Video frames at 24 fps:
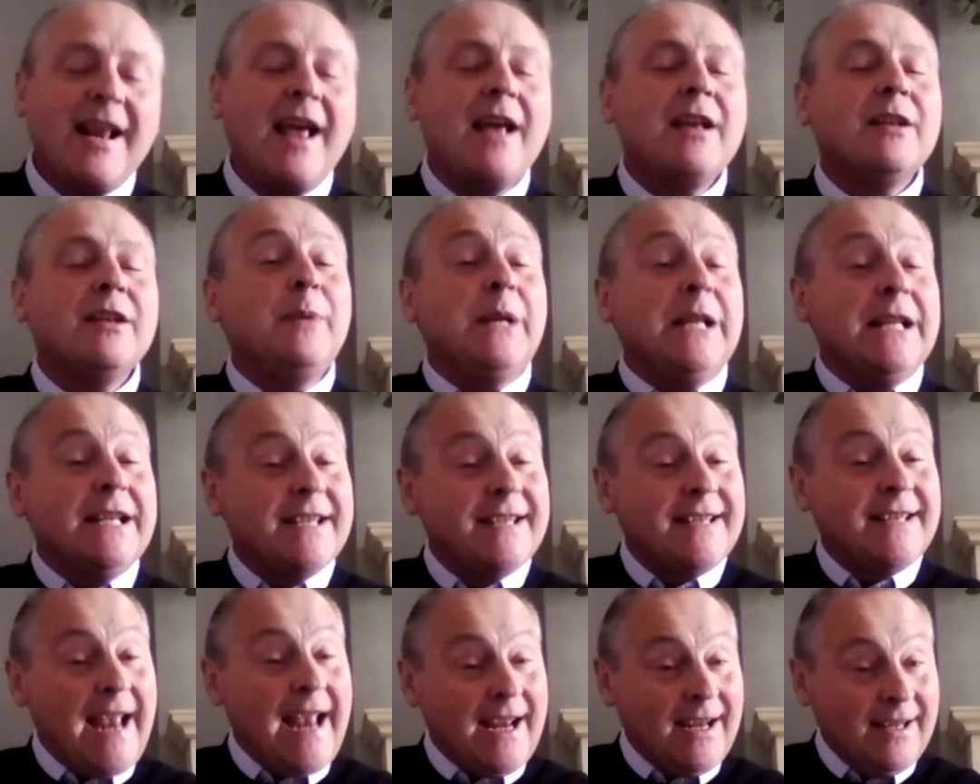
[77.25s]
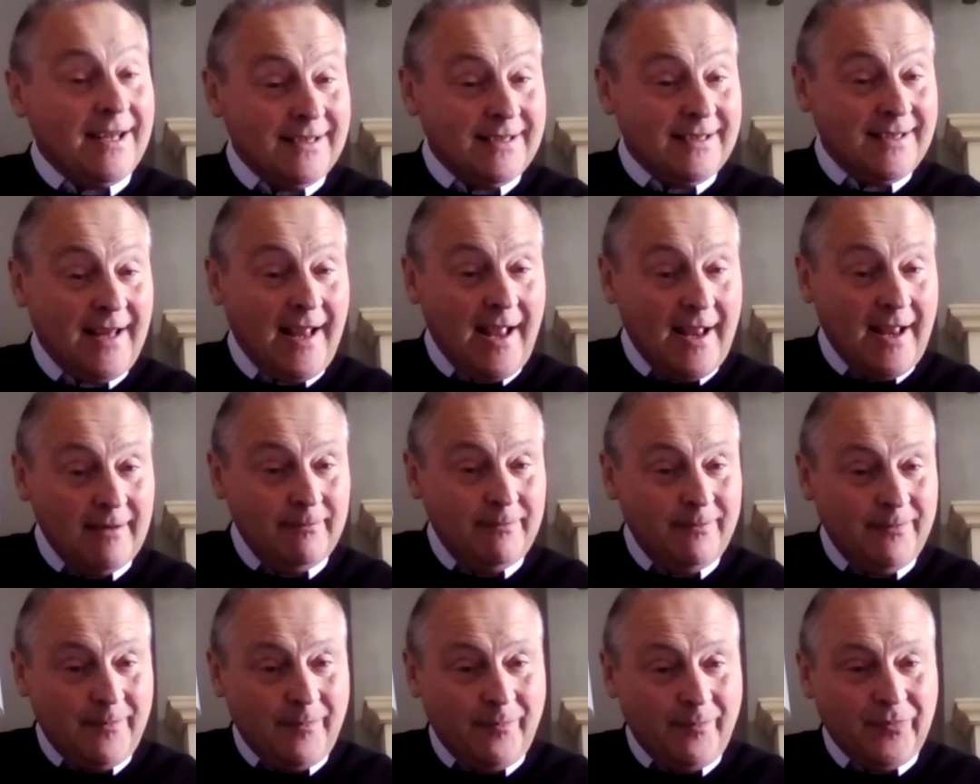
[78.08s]
be the second step.
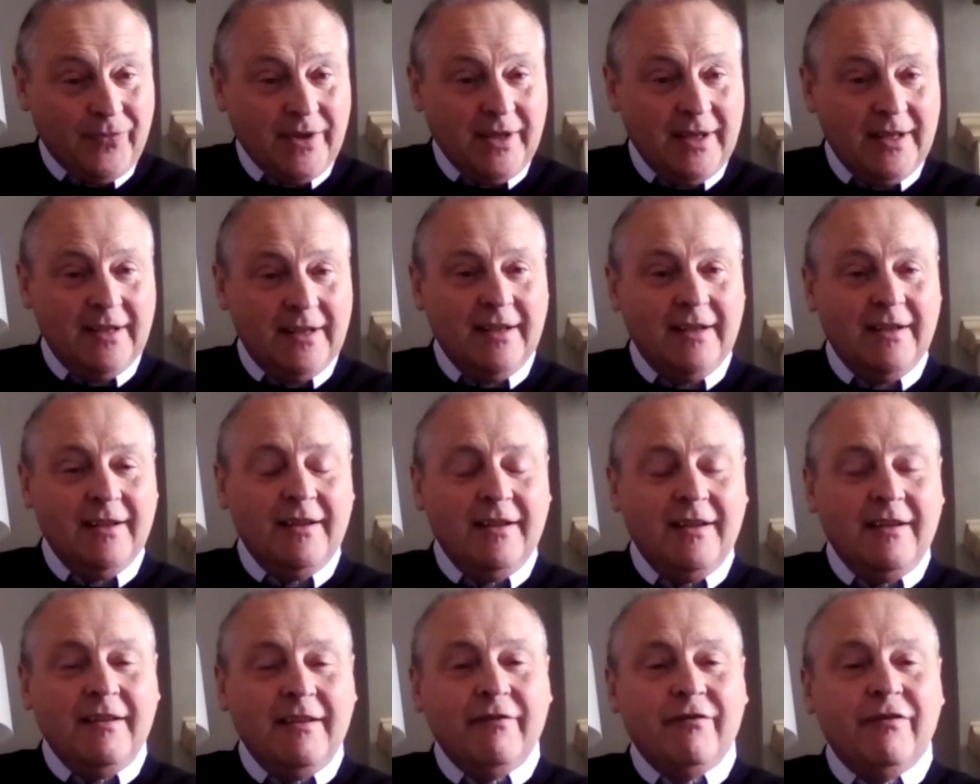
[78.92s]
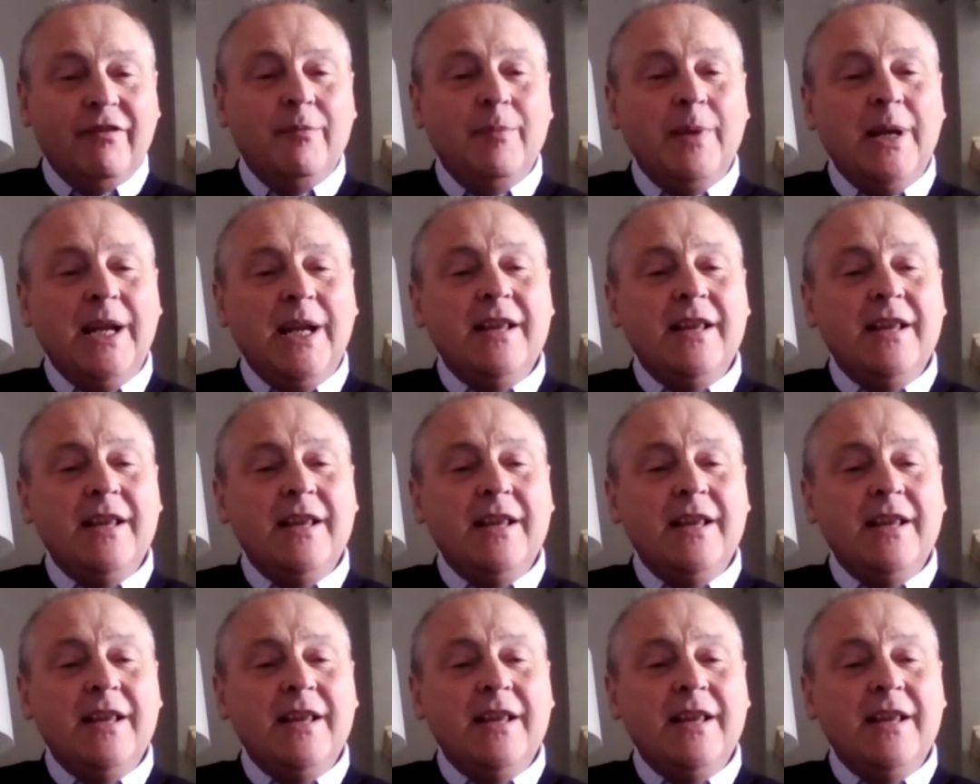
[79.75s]
For me,